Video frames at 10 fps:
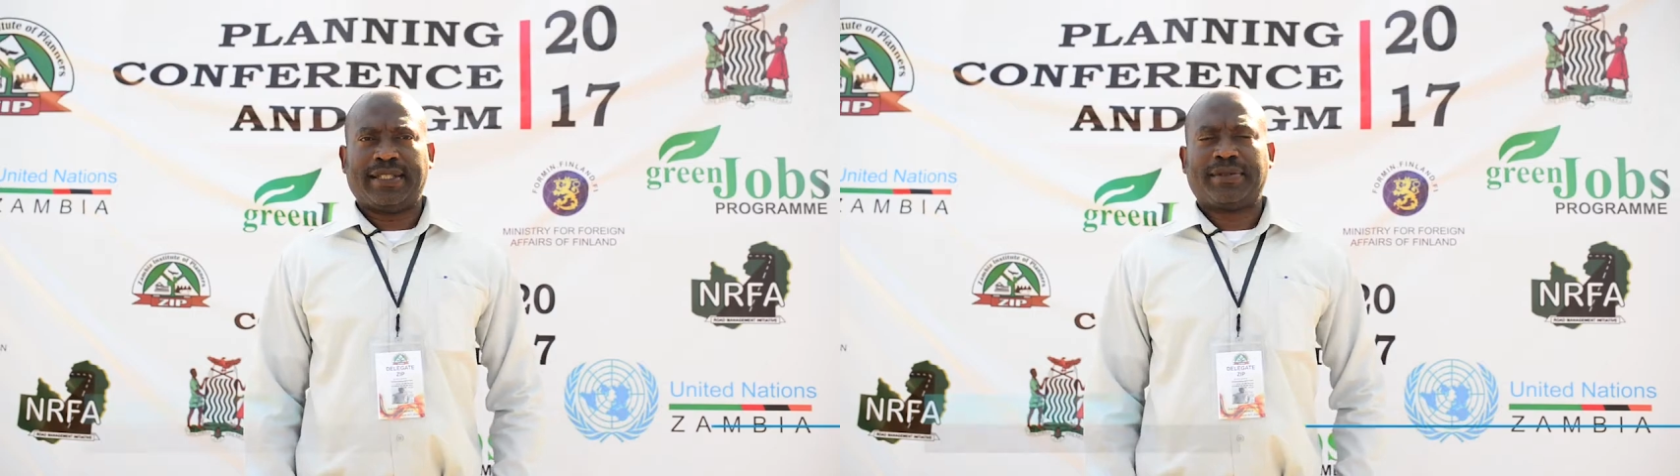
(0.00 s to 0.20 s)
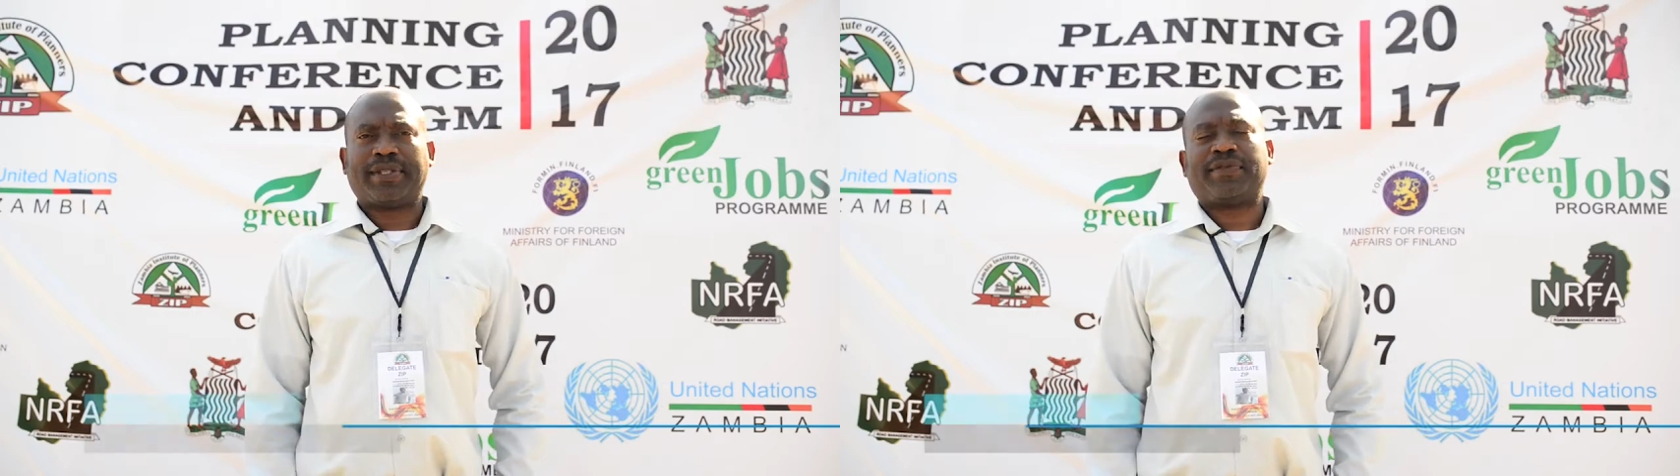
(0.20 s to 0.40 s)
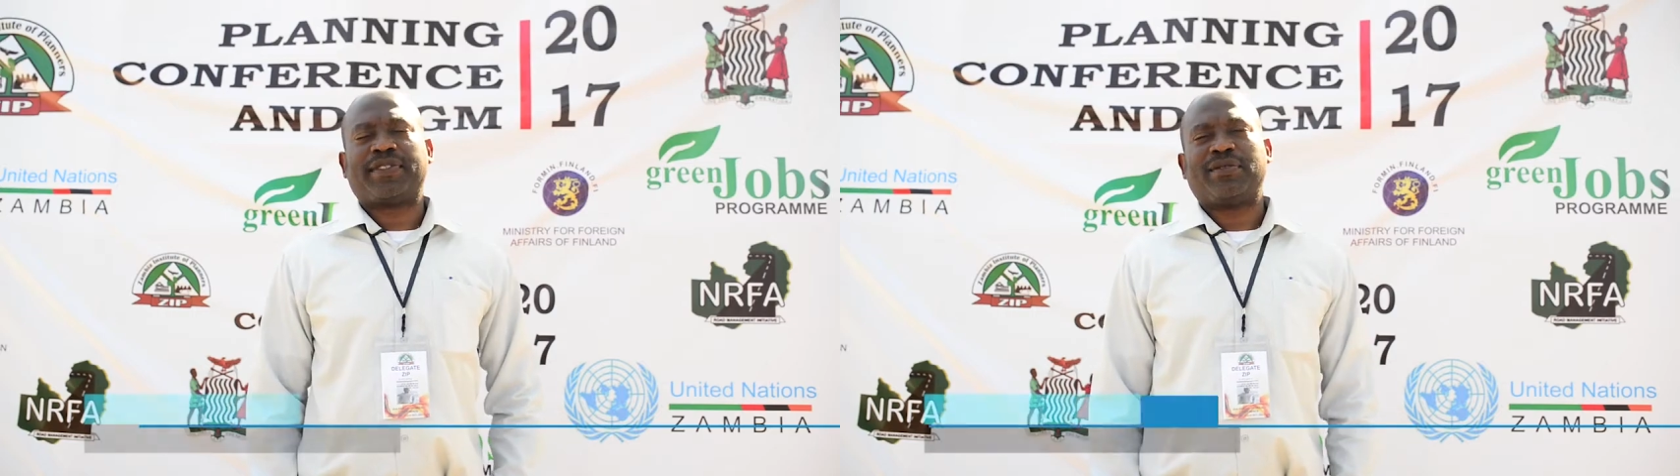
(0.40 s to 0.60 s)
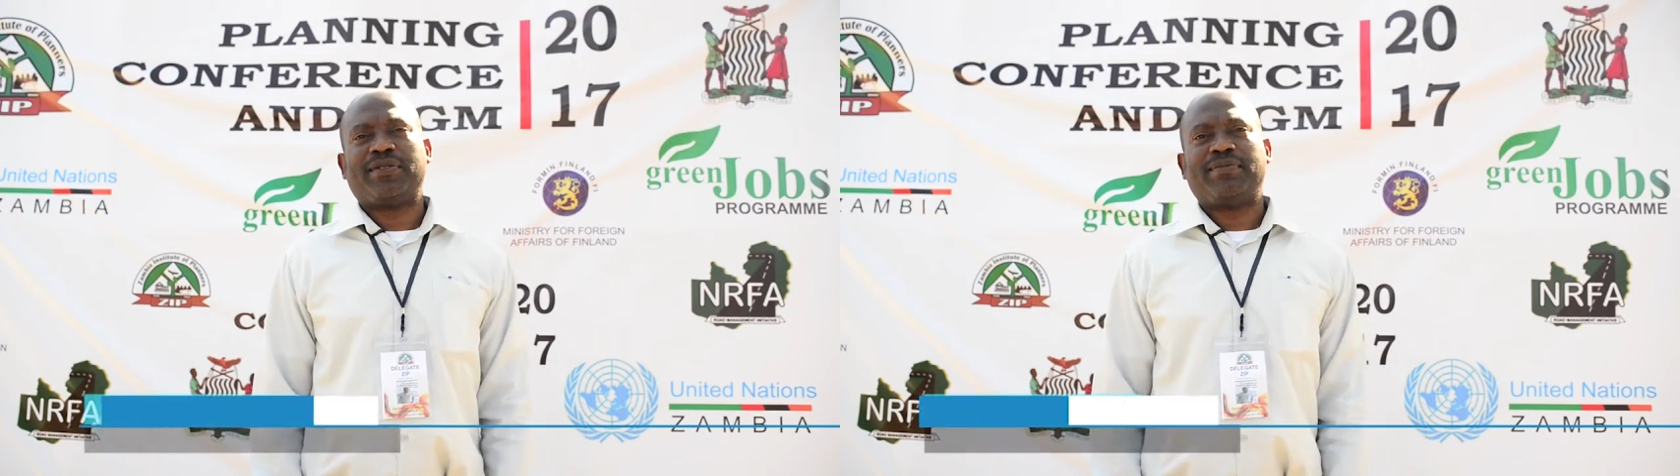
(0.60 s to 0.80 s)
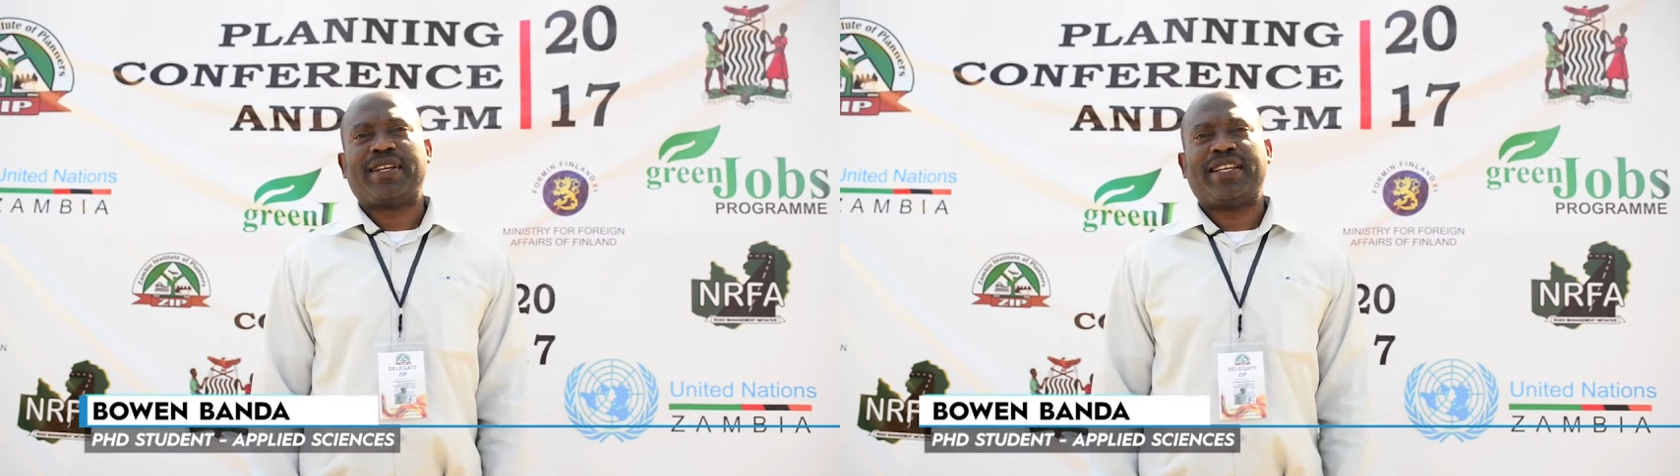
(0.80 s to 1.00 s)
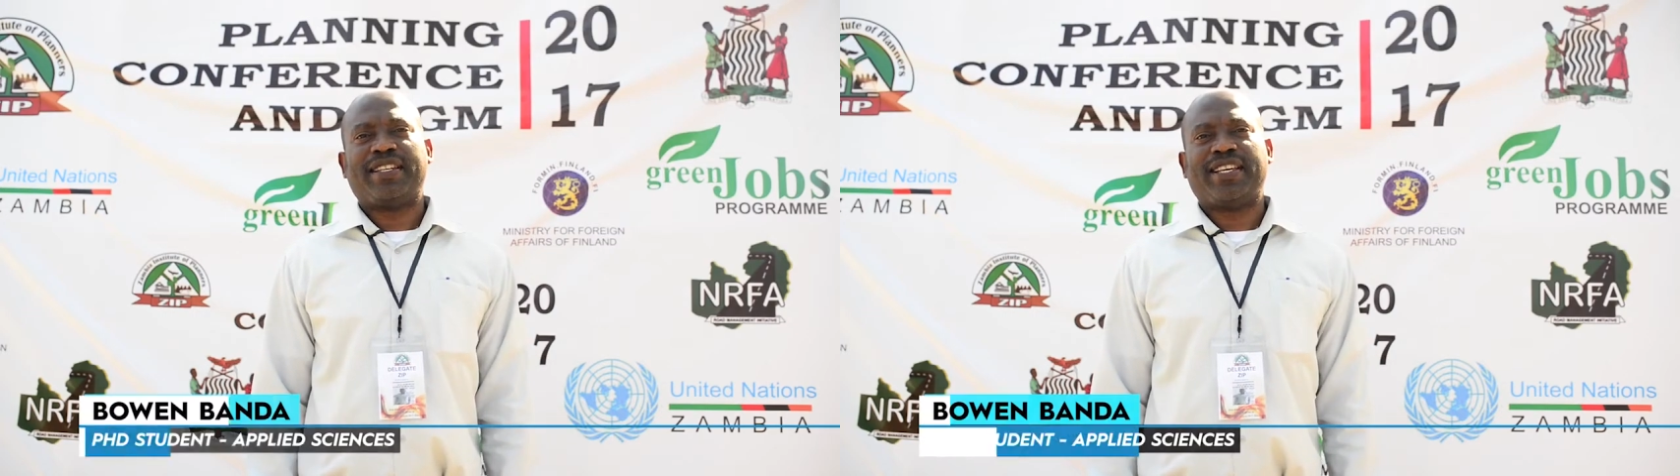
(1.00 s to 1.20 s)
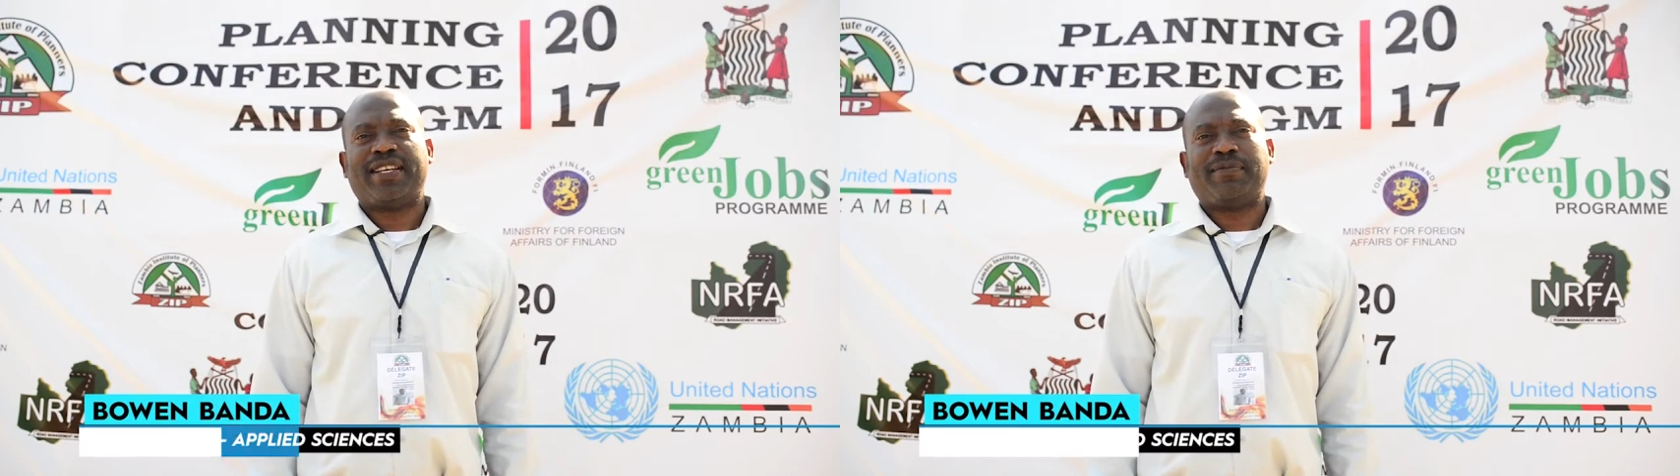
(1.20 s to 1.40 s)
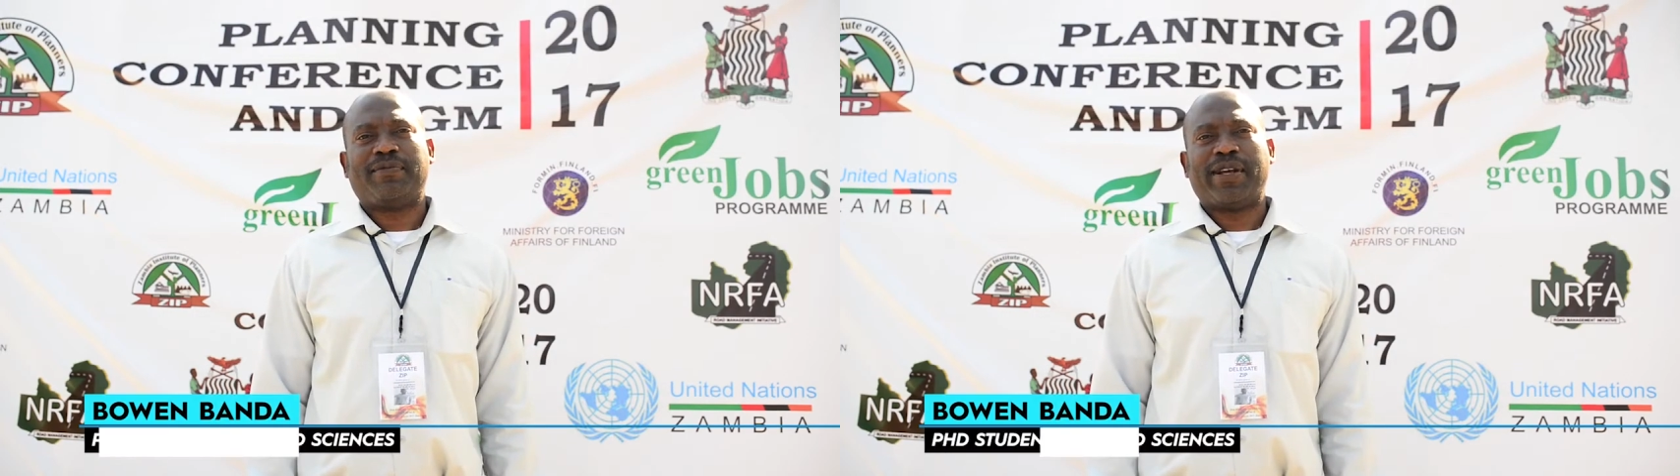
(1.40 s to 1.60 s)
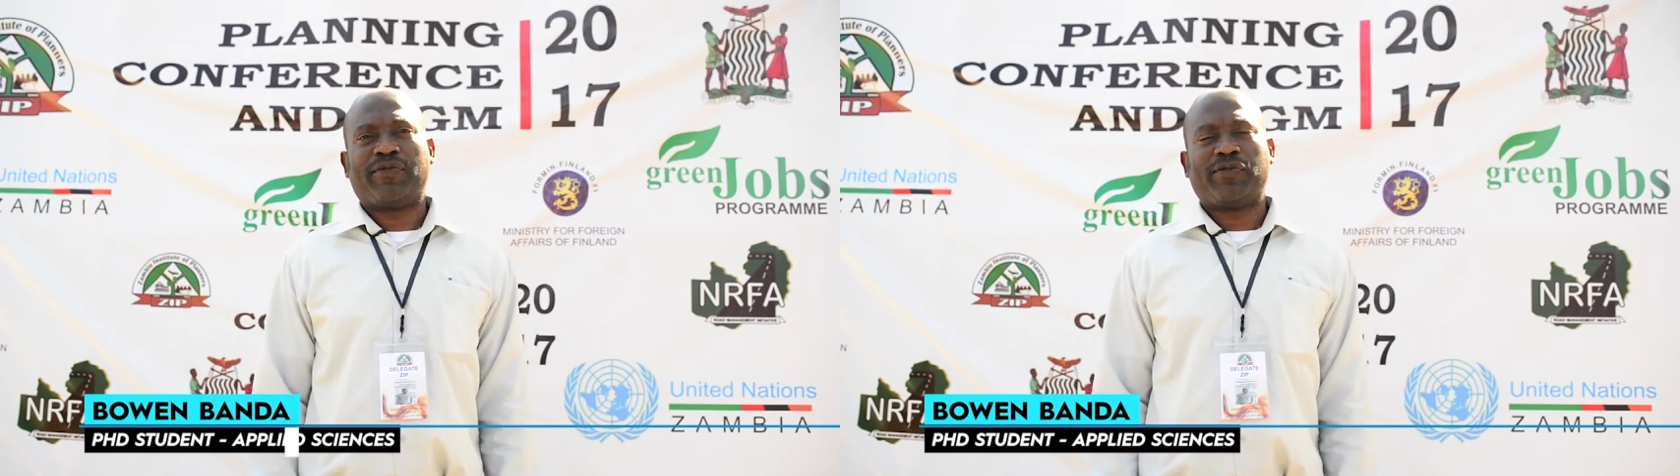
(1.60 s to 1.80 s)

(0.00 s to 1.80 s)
Good afternoon. My